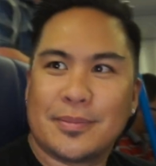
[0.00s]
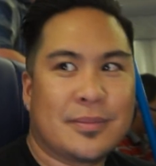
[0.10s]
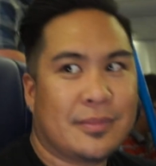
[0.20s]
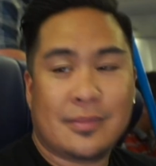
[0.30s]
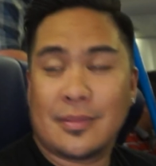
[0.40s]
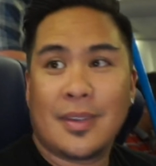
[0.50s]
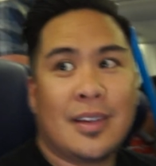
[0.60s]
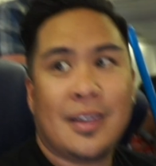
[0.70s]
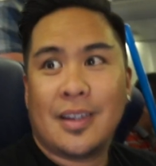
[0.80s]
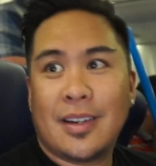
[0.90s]
day.
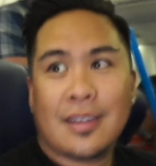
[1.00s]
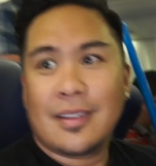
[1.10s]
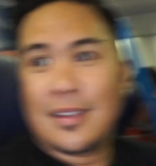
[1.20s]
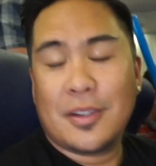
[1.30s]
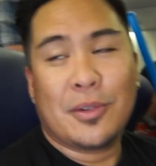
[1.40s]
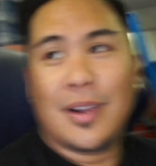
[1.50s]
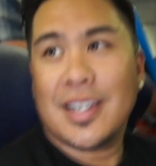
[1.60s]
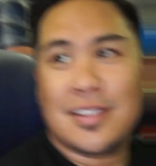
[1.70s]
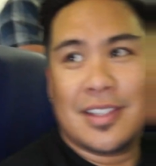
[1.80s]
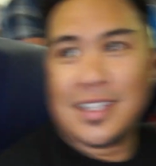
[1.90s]

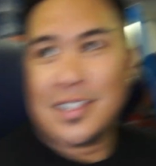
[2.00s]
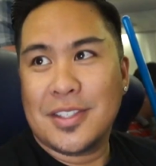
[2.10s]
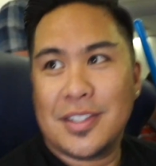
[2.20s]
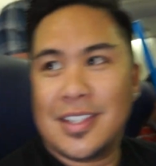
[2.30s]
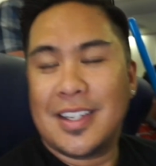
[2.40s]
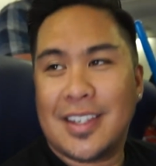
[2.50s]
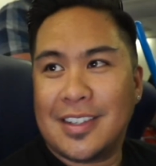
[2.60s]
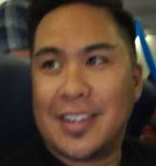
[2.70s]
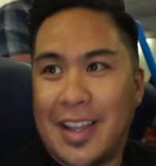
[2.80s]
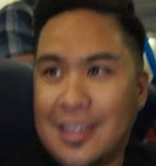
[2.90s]
Congratulations, you did it.
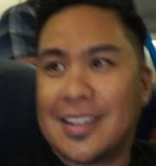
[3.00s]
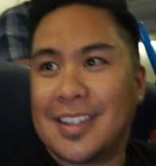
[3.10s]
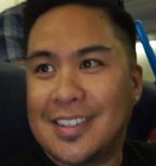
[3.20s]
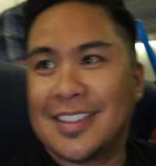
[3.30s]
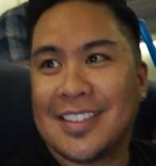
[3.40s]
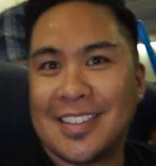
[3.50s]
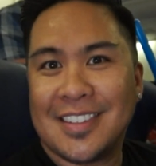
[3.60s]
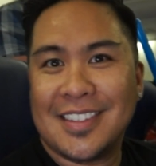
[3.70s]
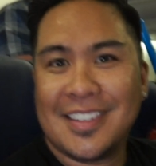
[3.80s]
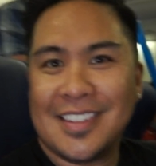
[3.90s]
Thank Nailed you. It.
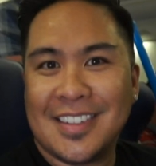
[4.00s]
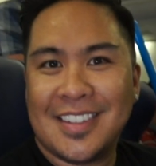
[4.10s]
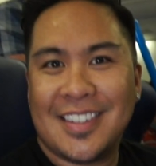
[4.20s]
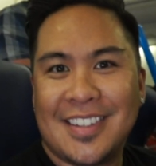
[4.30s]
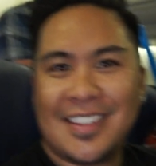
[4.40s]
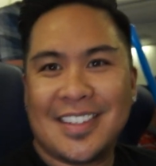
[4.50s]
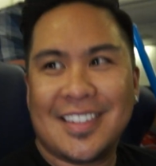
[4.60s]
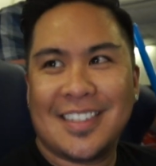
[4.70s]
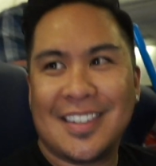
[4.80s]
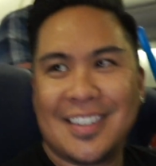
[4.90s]
Yeah. May the
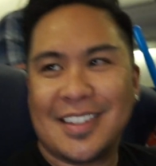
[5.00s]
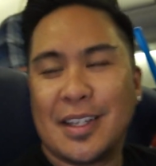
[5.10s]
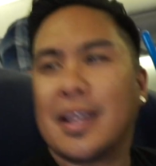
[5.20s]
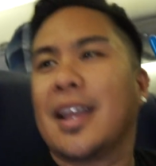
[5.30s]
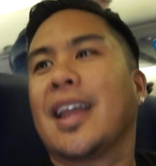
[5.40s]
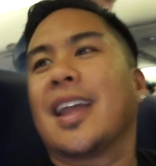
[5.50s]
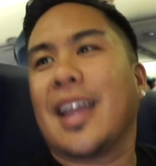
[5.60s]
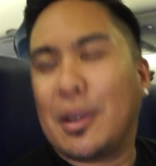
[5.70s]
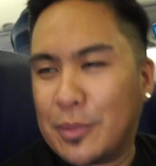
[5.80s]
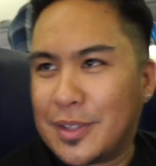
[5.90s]
force be with you.
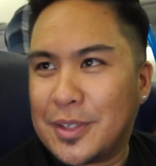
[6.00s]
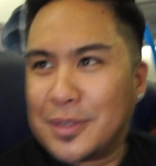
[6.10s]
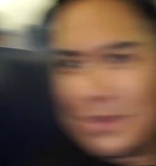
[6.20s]
And with you.